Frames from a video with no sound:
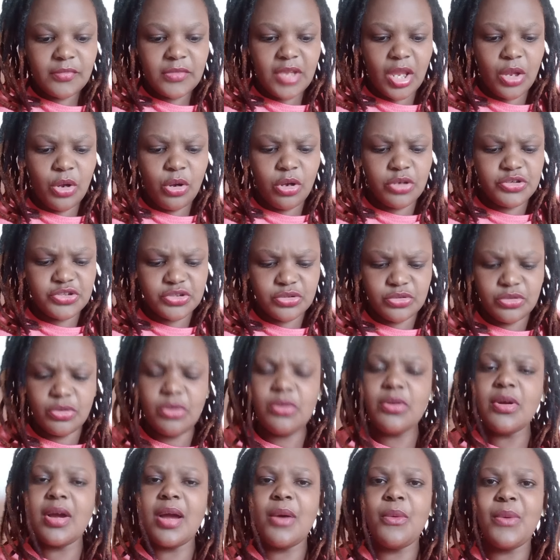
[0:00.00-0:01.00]
Because you no
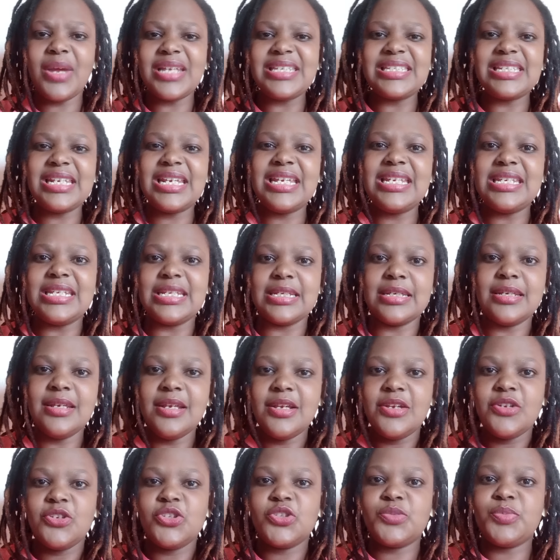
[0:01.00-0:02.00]
longer want any
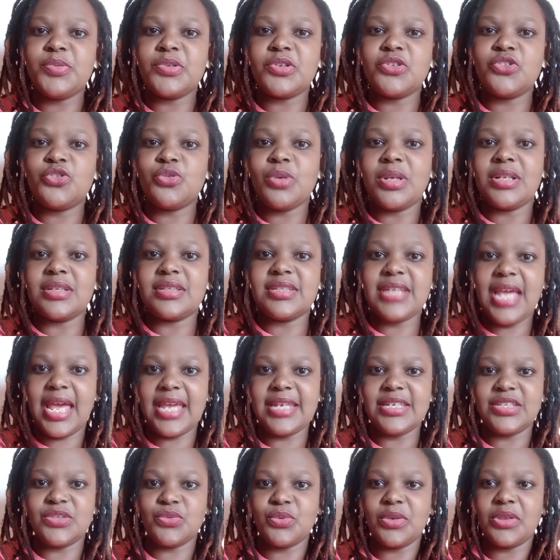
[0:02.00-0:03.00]
spiritual
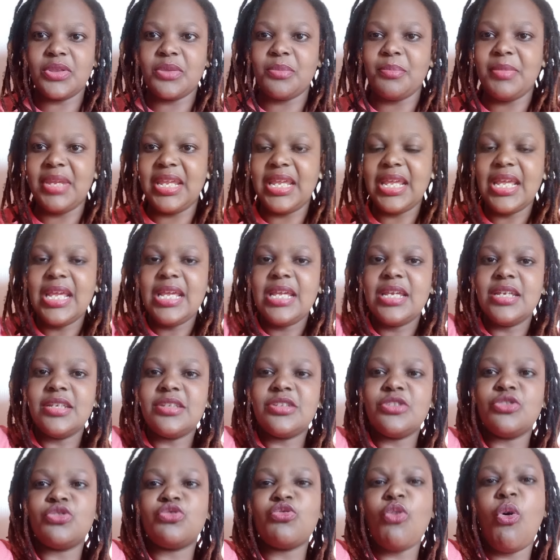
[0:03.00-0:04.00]
ties with me. It
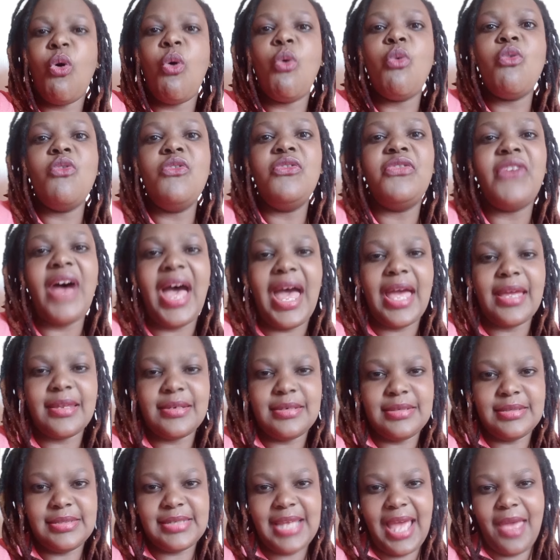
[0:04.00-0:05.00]
is over,
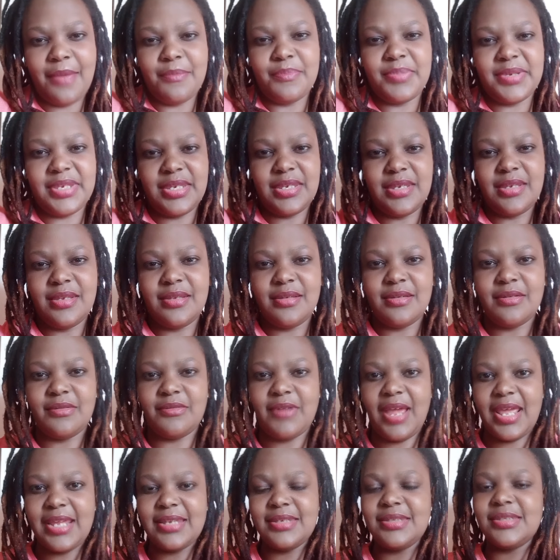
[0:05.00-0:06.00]
Ntabi,
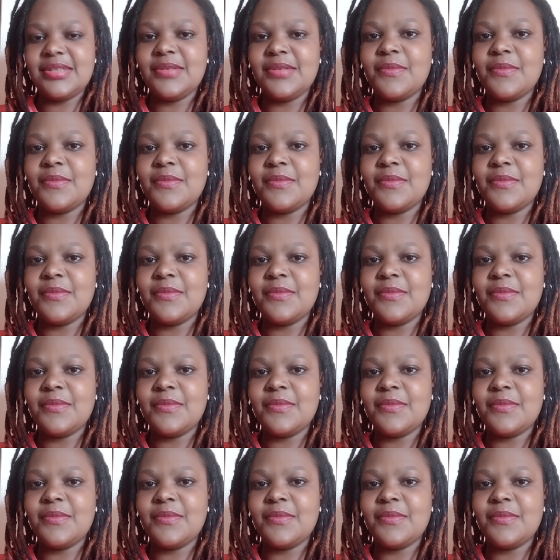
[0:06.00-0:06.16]
right?